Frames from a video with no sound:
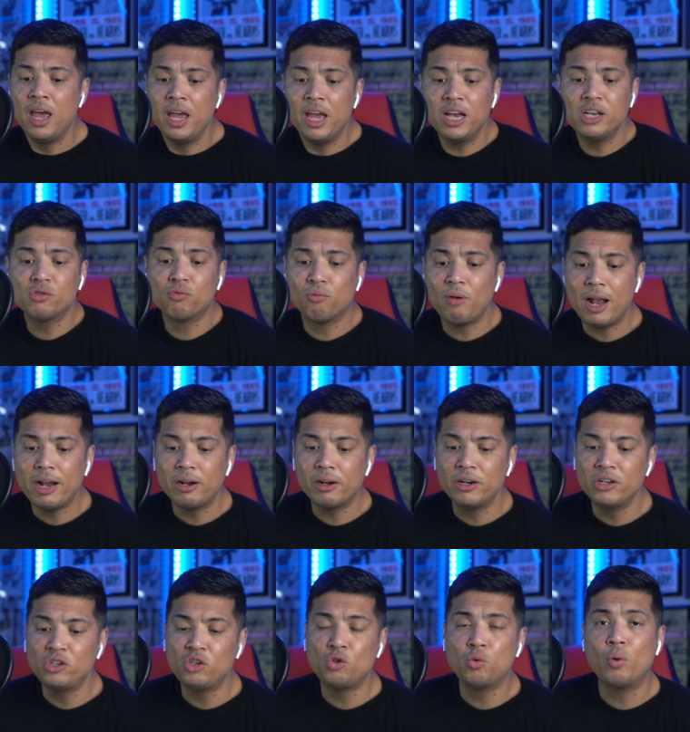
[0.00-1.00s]
His
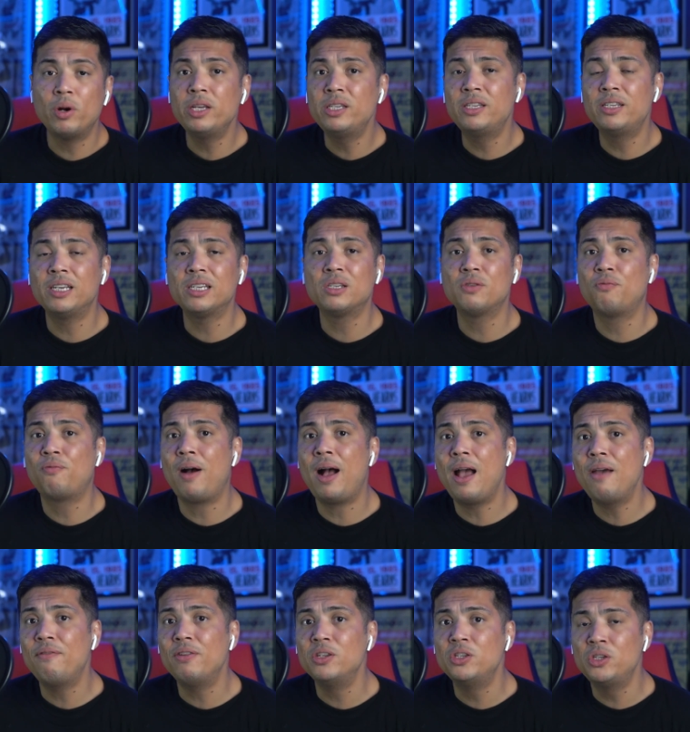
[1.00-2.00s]
record is 26
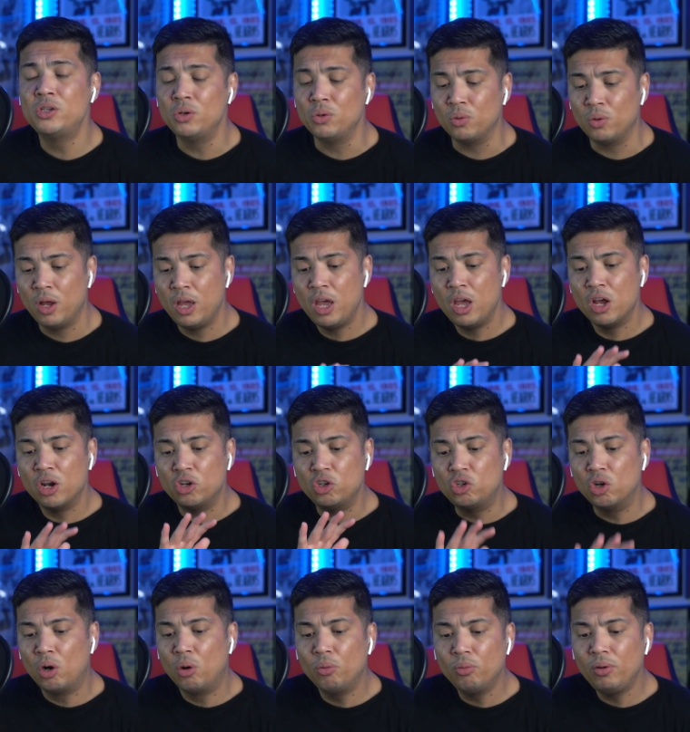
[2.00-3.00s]
5 and 2.
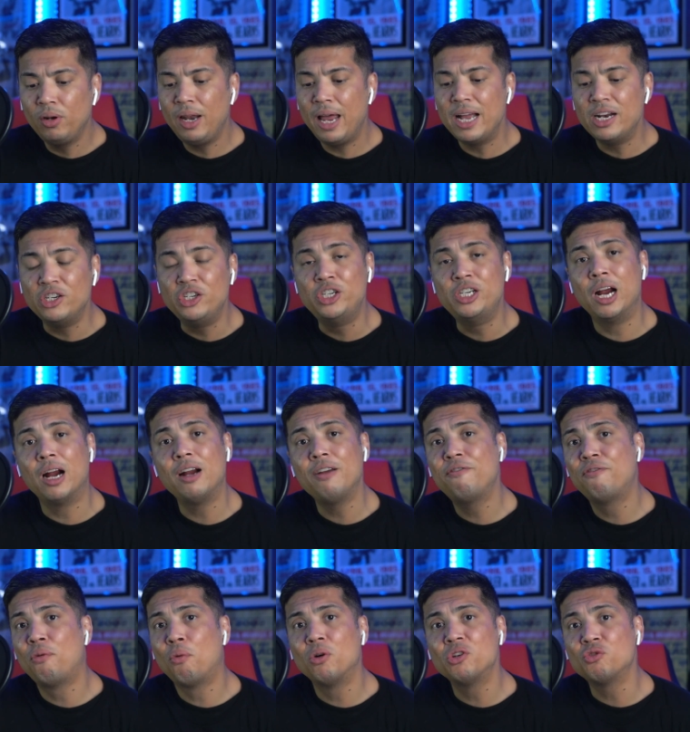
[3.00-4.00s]
Don't let Jerry
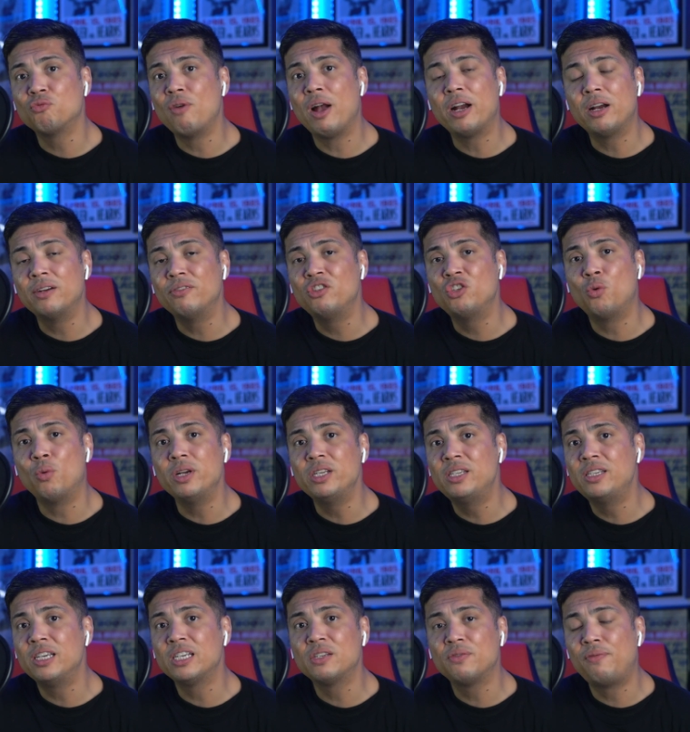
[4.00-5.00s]
Forrest's record of
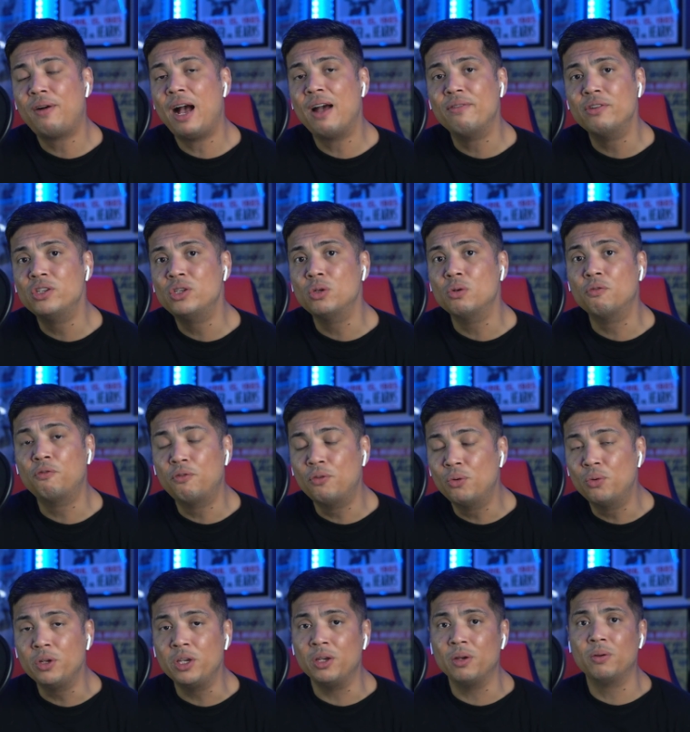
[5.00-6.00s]
26 5 and 2
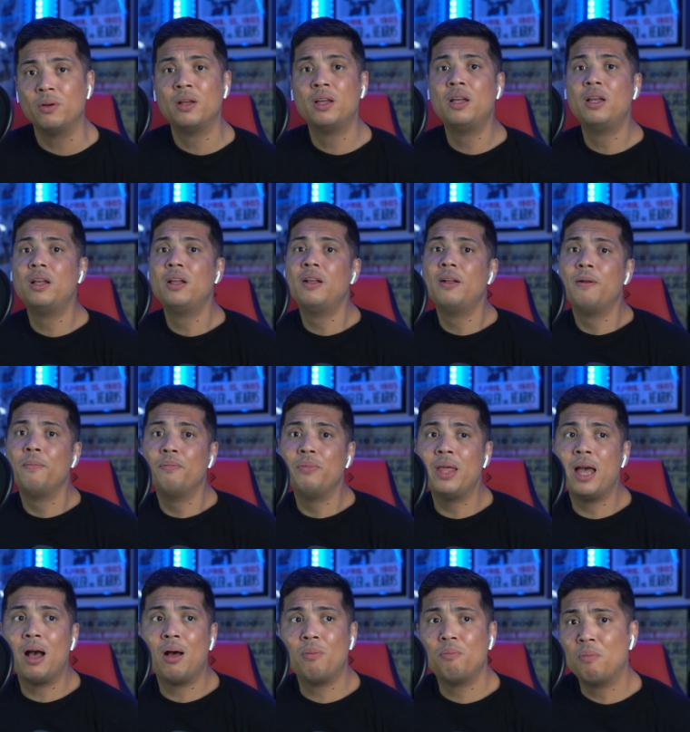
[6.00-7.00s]
fool you.
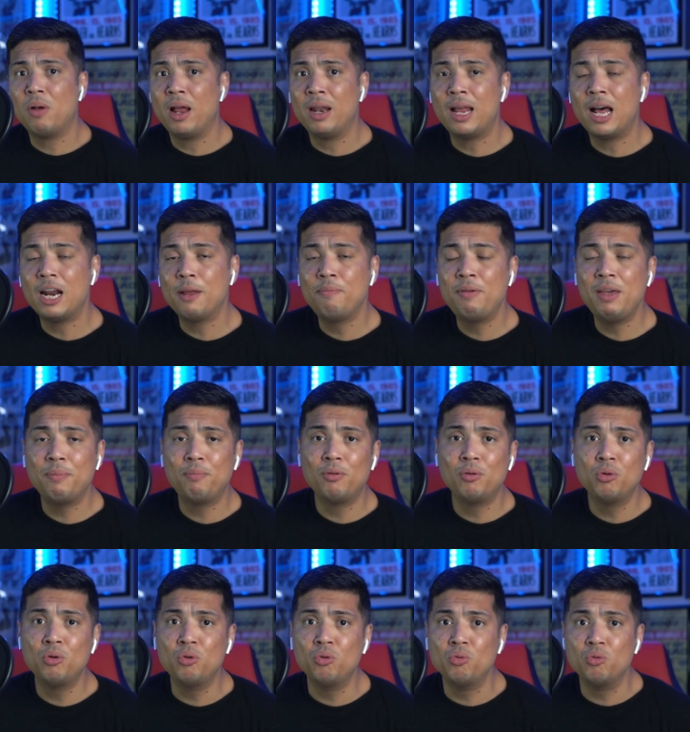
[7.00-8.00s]
Now, a lot of
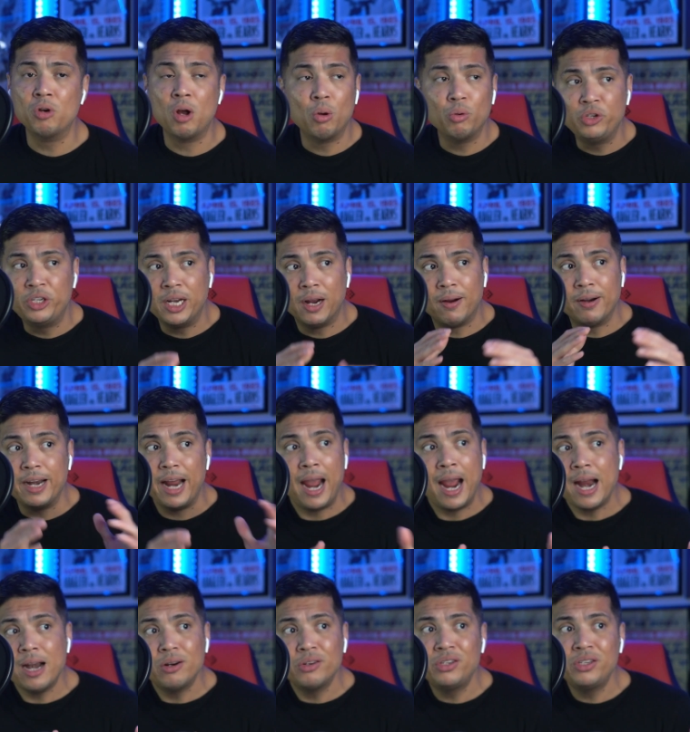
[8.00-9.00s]
people who know Jared
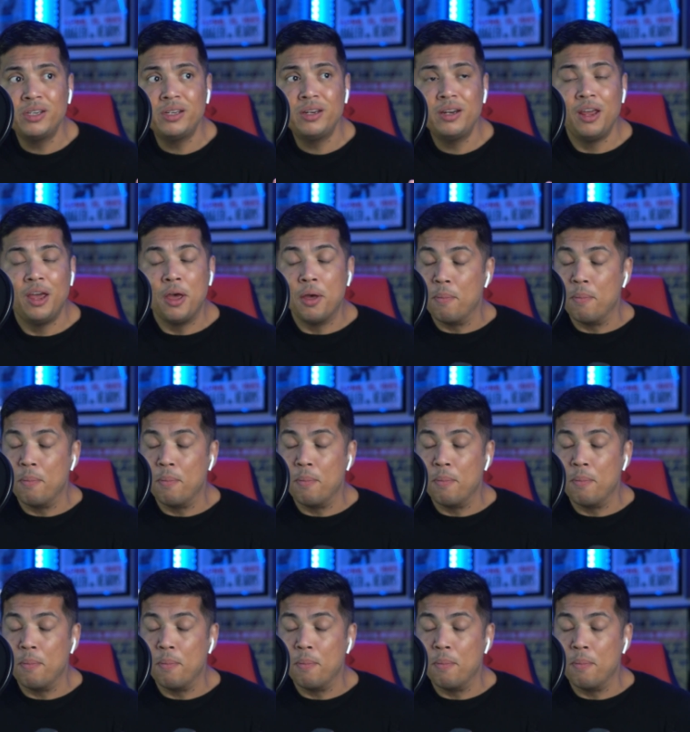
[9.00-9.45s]
Anderson